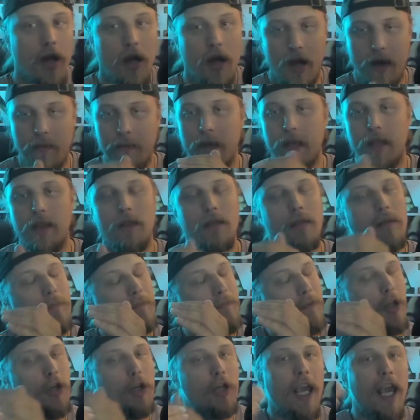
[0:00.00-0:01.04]
I mean,
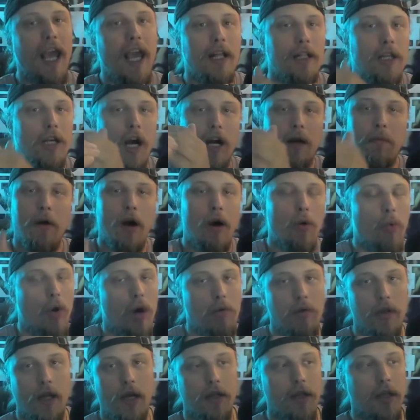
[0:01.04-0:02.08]
you can't talk about
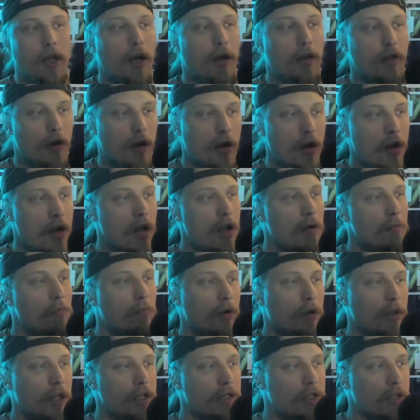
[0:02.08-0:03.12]
one without the other,
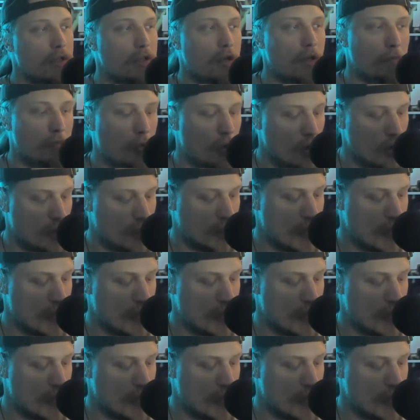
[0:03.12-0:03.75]
but this is an important